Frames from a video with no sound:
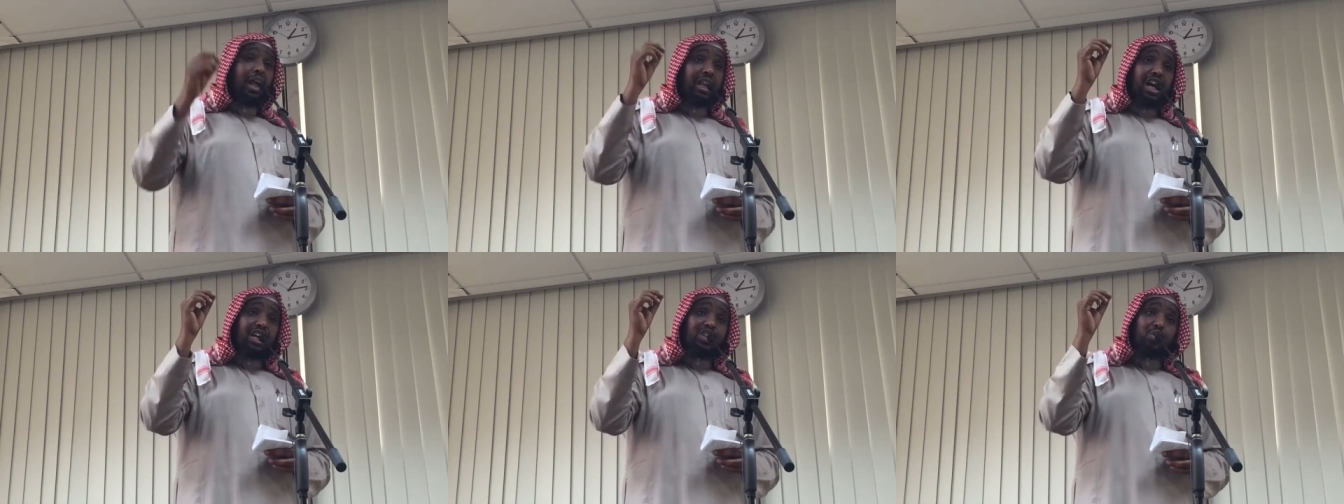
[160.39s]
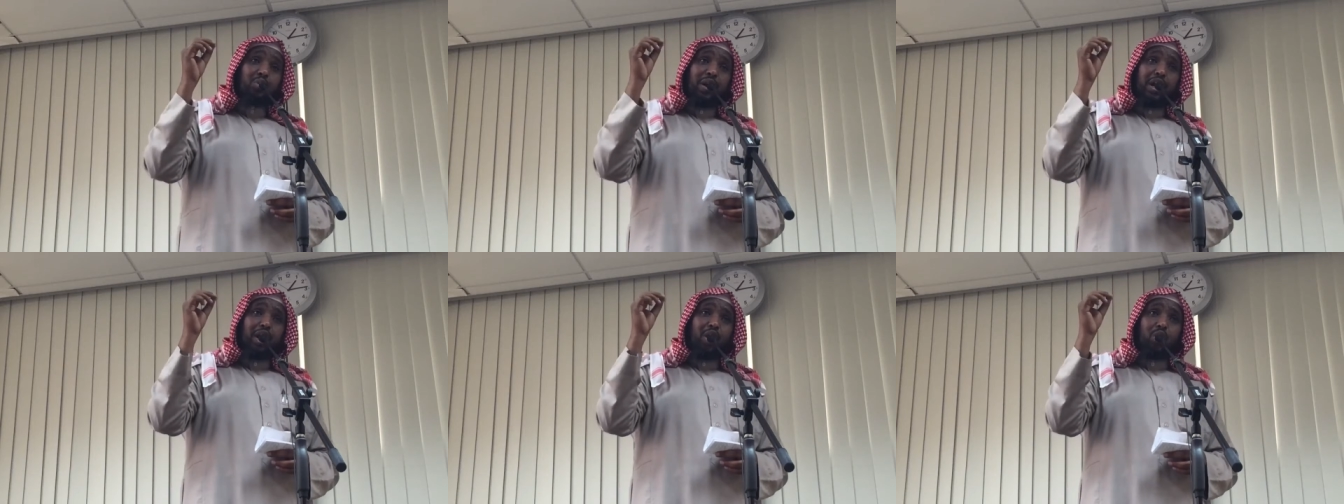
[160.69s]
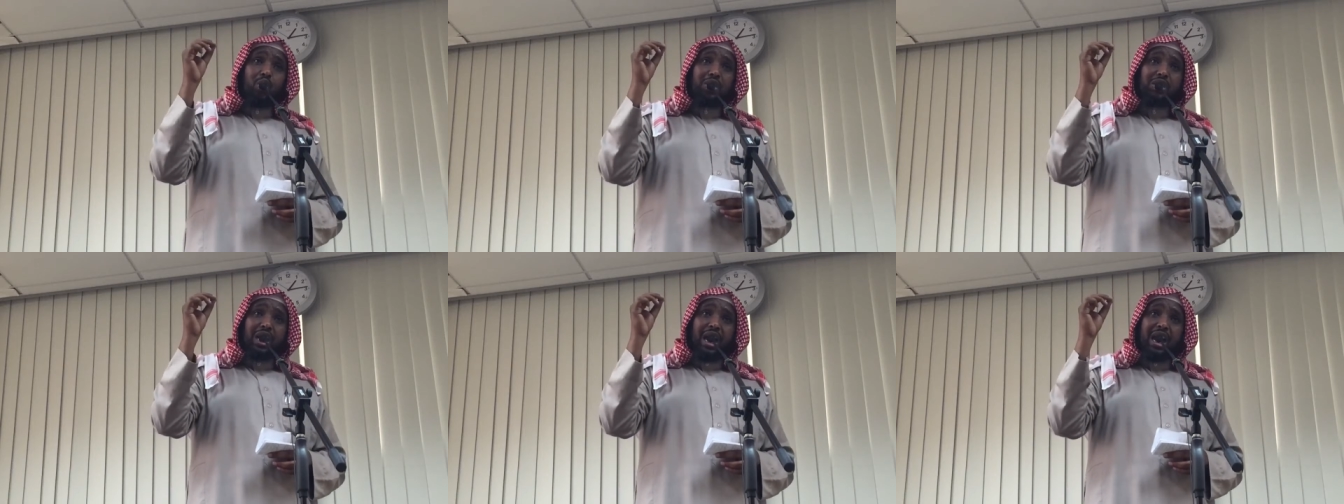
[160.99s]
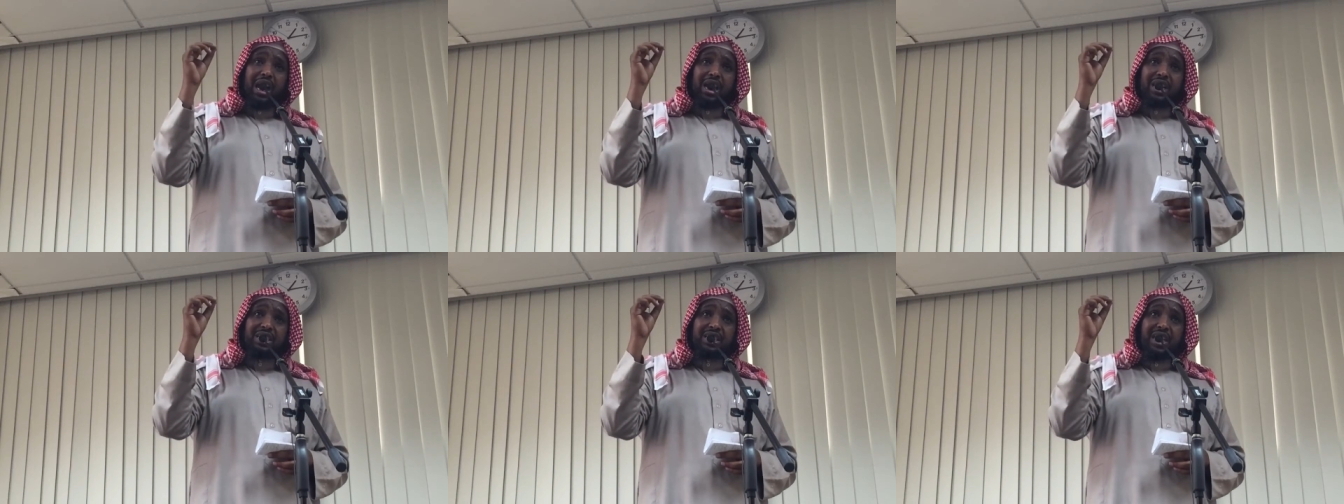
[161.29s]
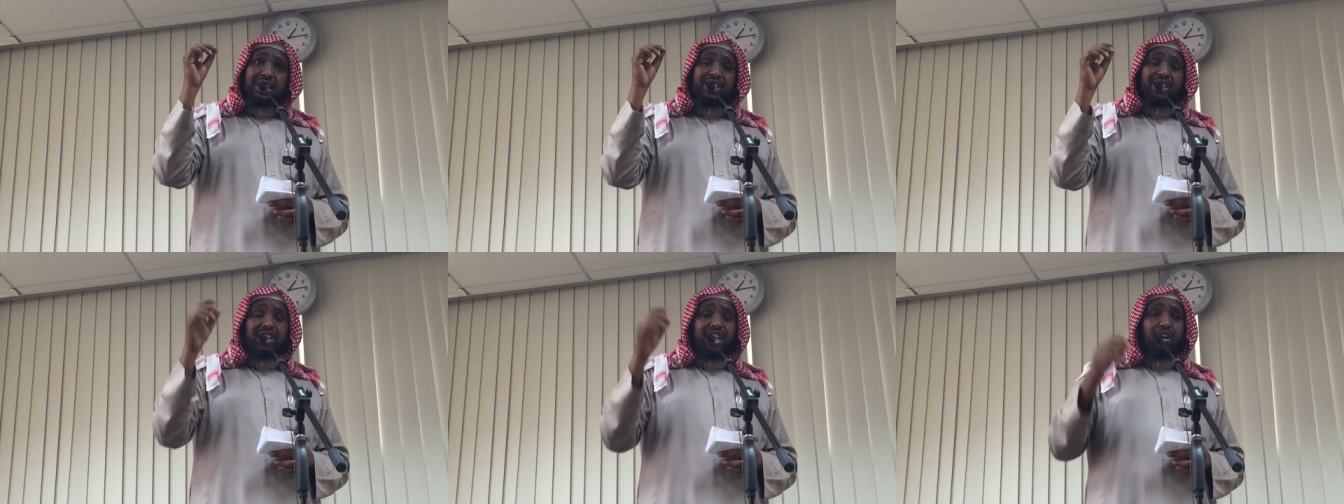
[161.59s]
Allah subhanahu wa ta'ala
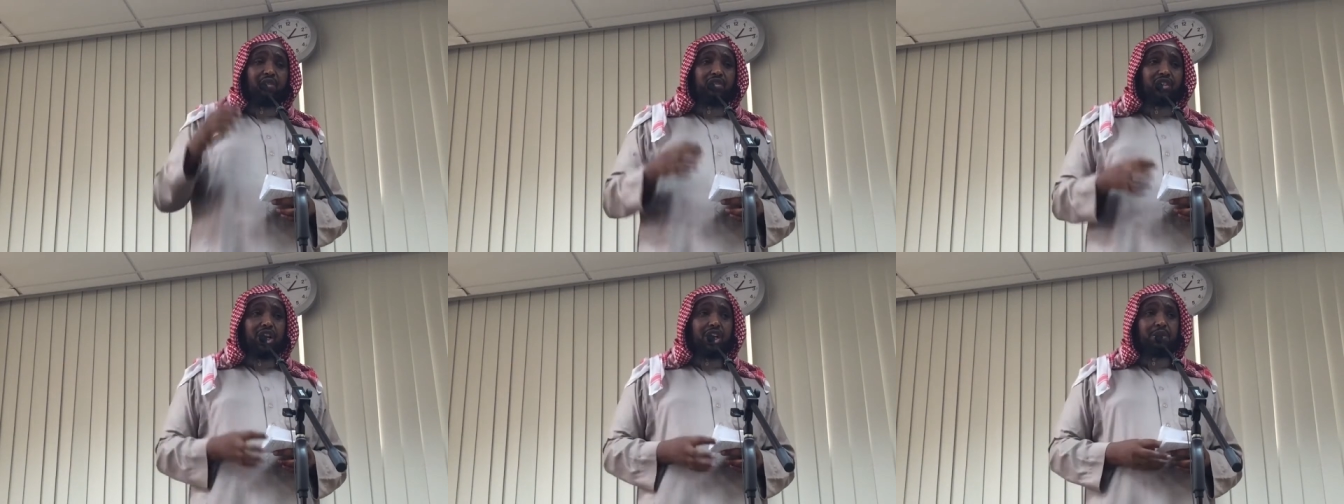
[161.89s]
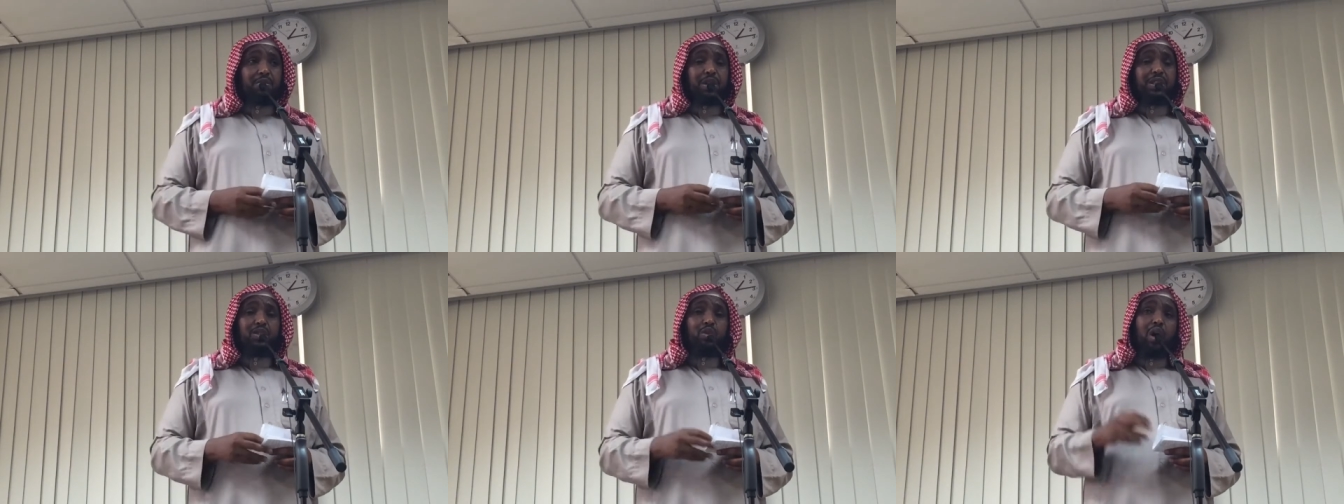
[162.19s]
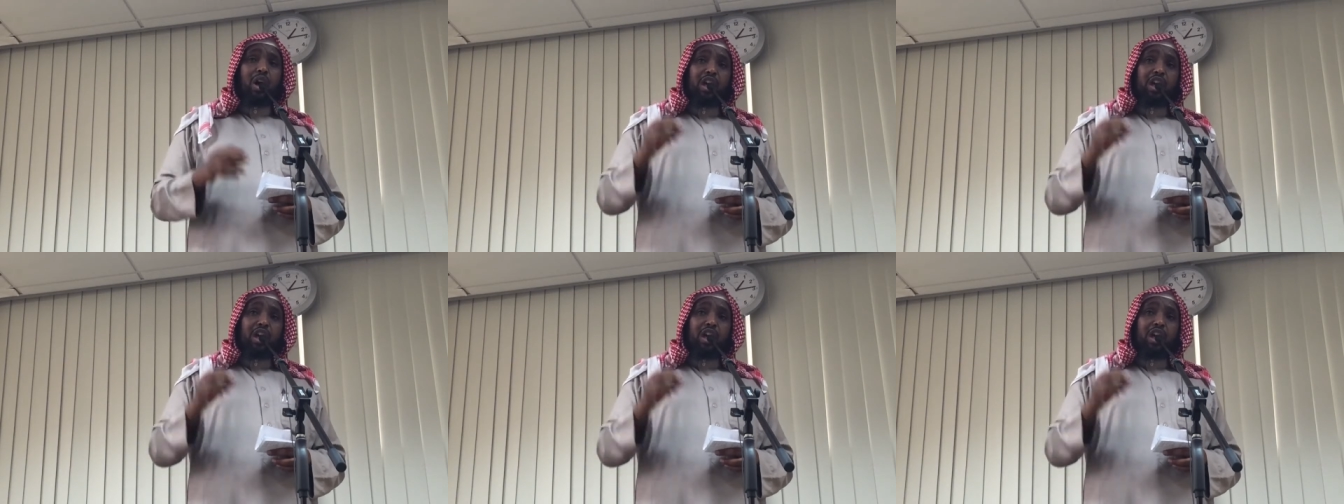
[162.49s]
says in the day of judgment,